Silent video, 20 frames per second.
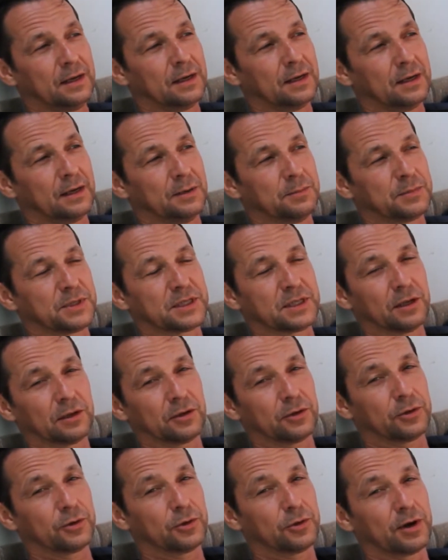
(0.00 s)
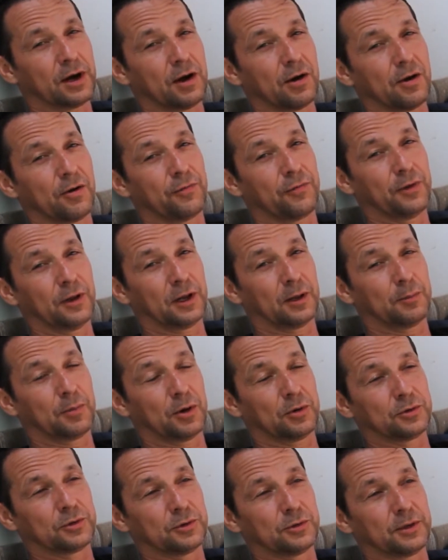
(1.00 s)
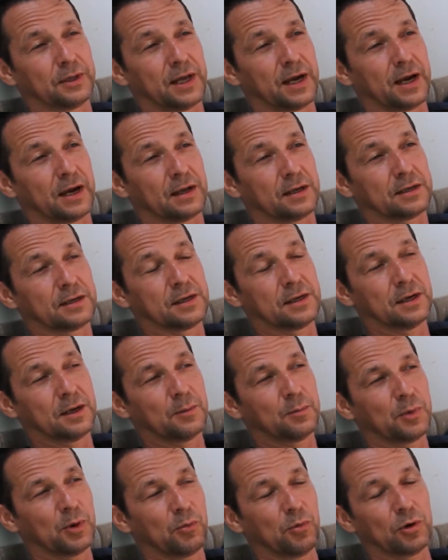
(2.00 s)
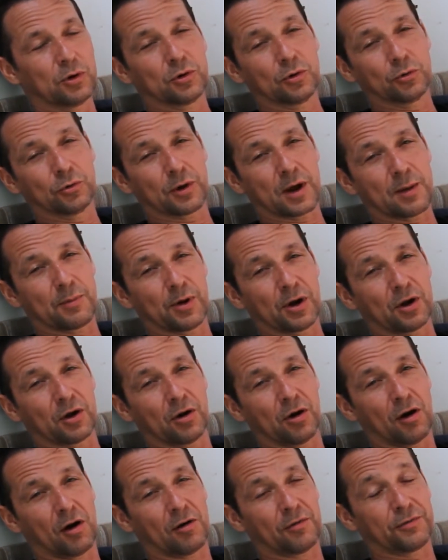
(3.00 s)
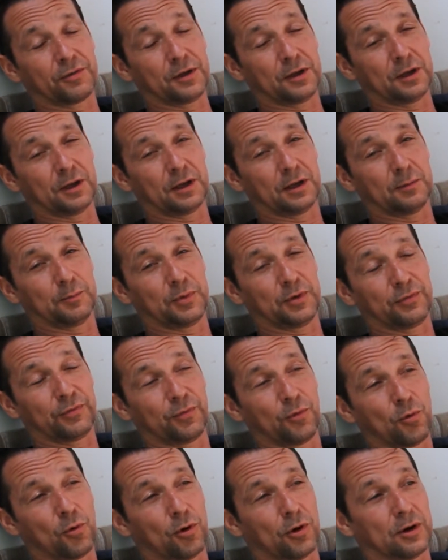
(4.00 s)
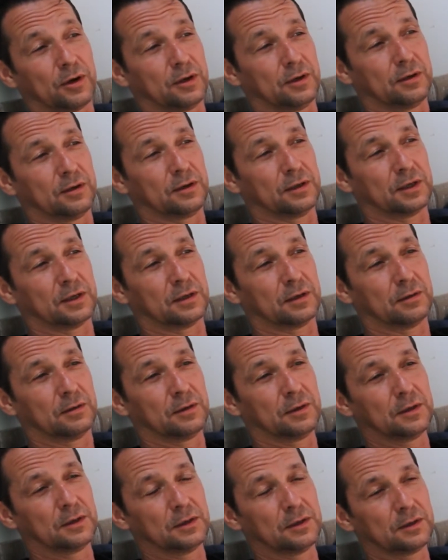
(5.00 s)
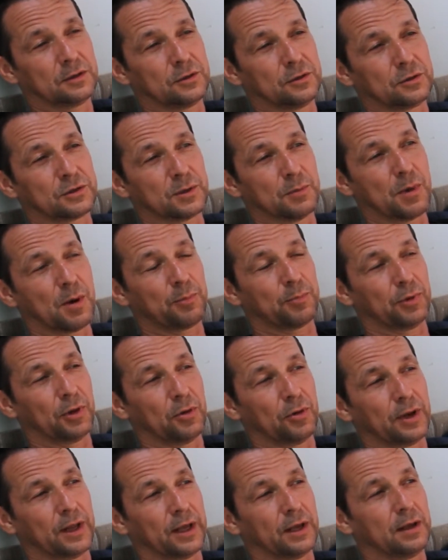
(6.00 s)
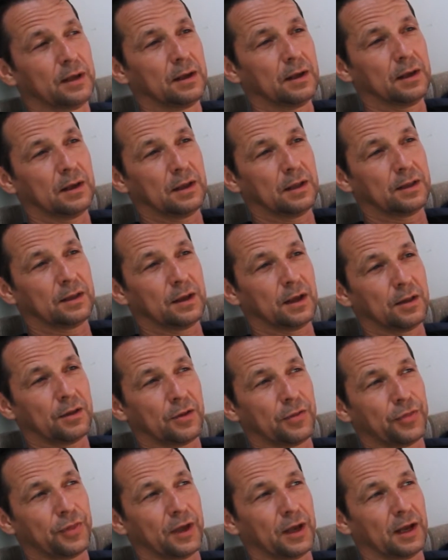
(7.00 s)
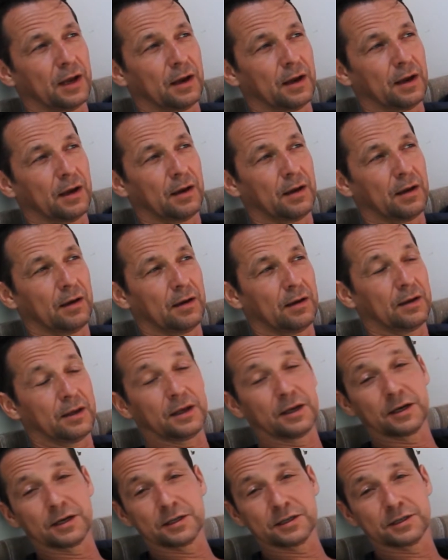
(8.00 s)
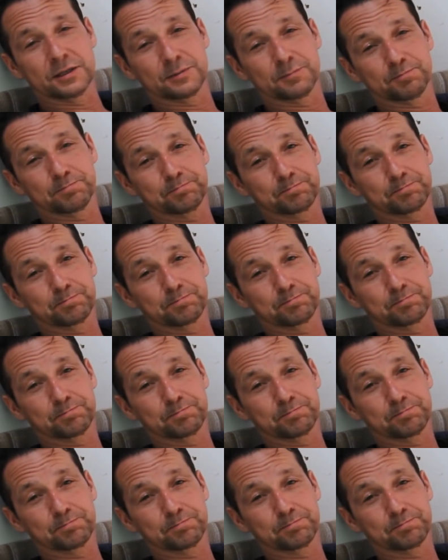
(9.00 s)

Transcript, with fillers: Um, still don't know how I feel about doing that, but we'll go grab a coffee uh, before and uh, do some uploading. The other thing uh, is,